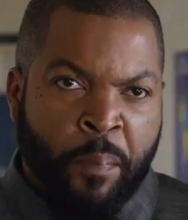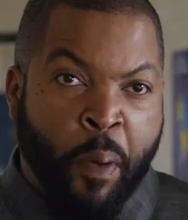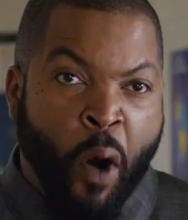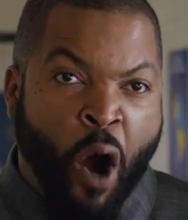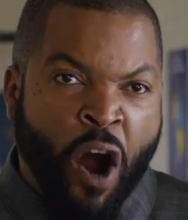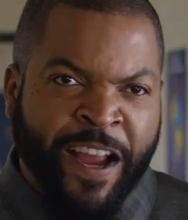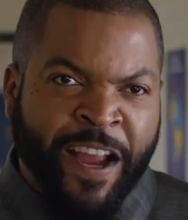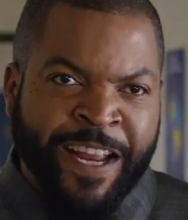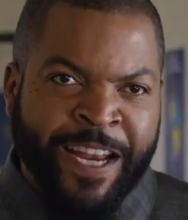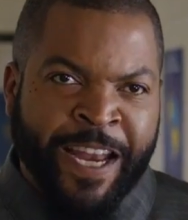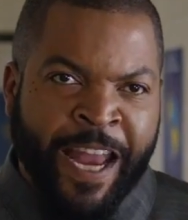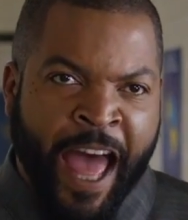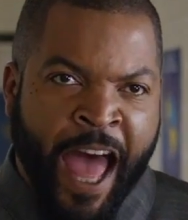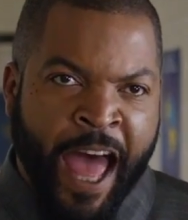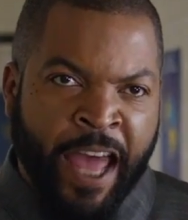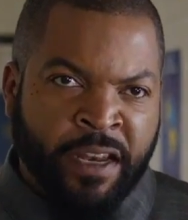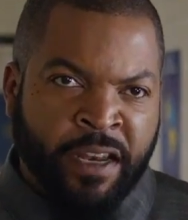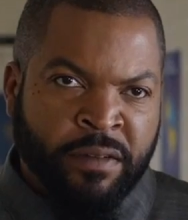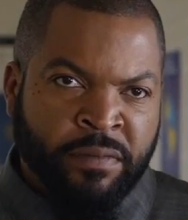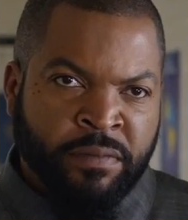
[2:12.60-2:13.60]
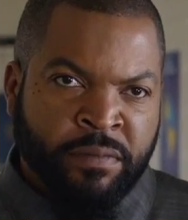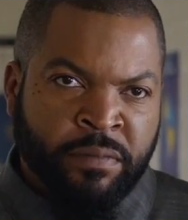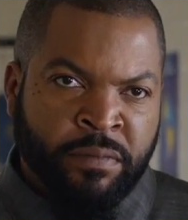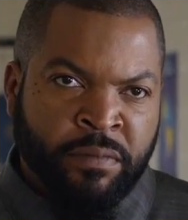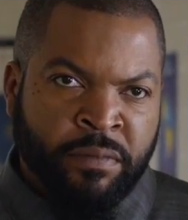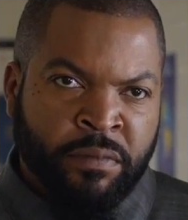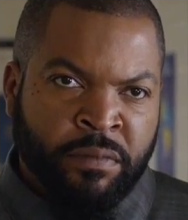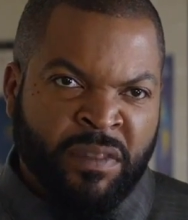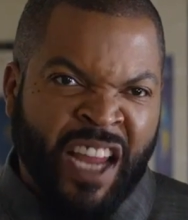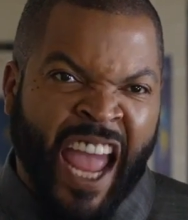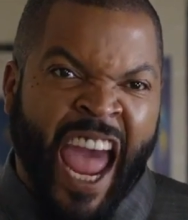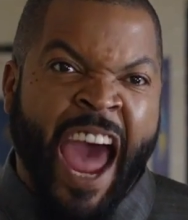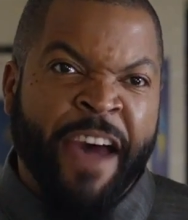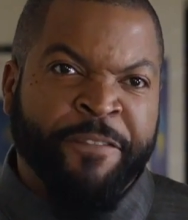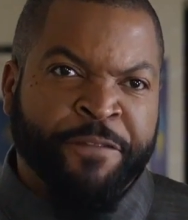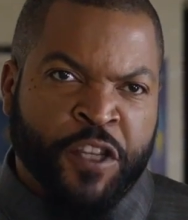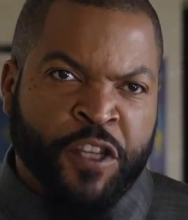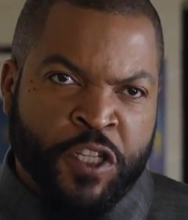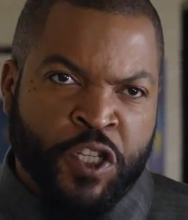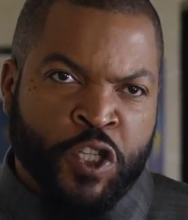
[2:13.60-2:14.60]
Parking lot.
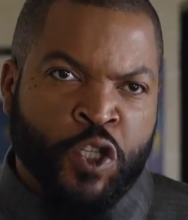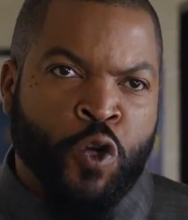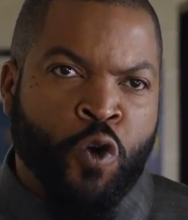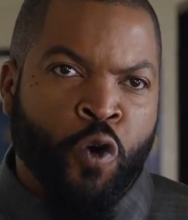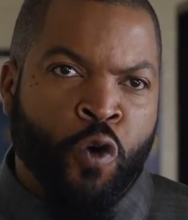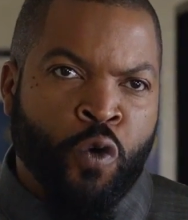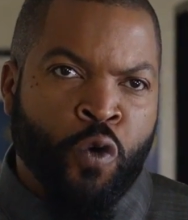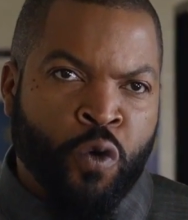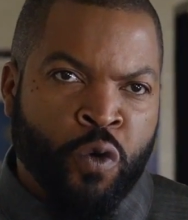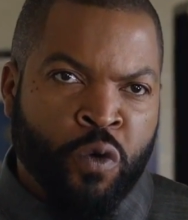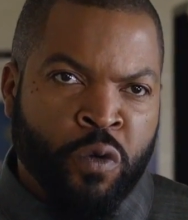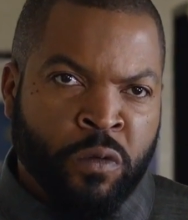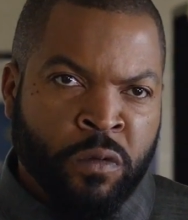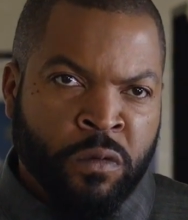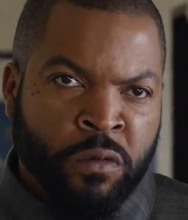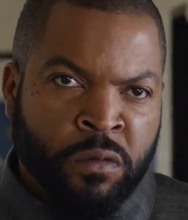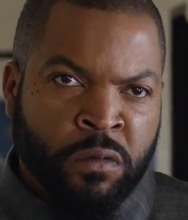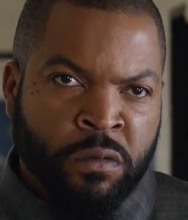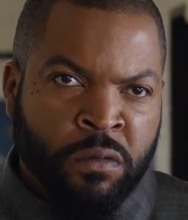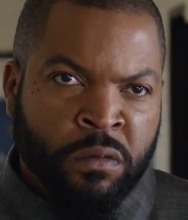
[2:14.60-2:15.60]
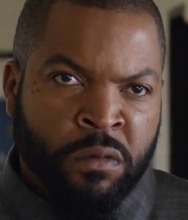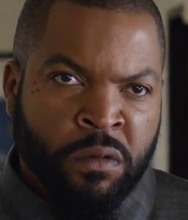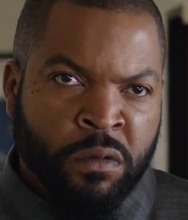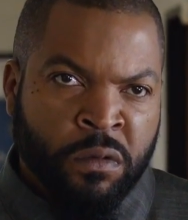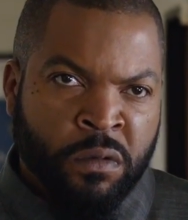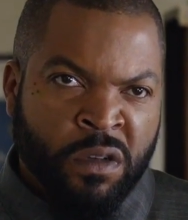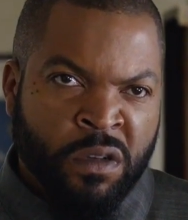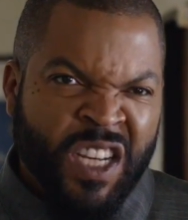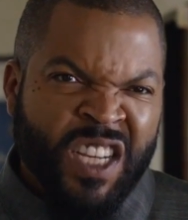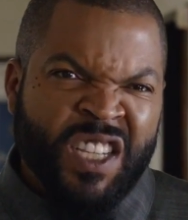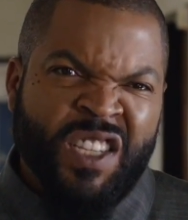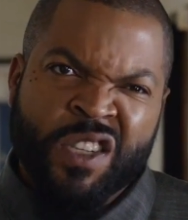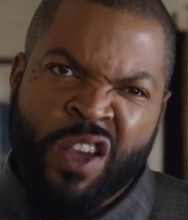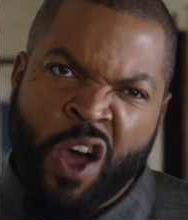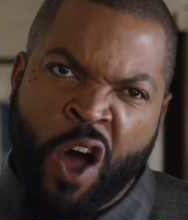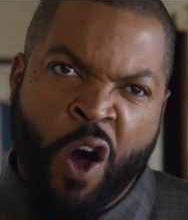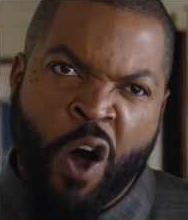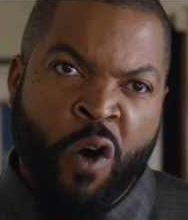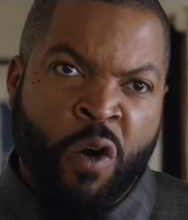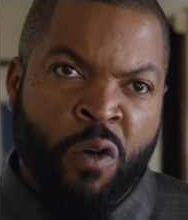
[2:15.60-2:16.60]
After school.
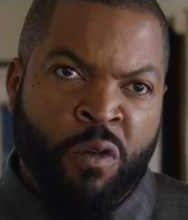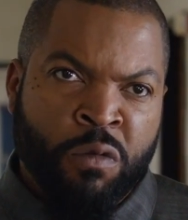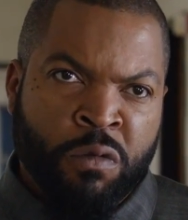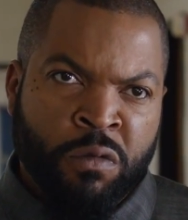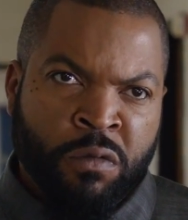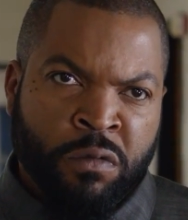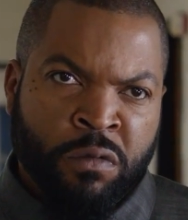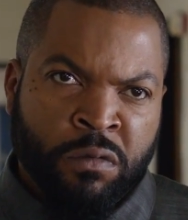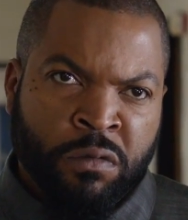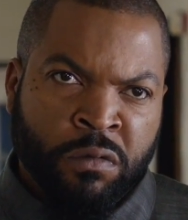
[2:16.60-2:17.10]
It's on.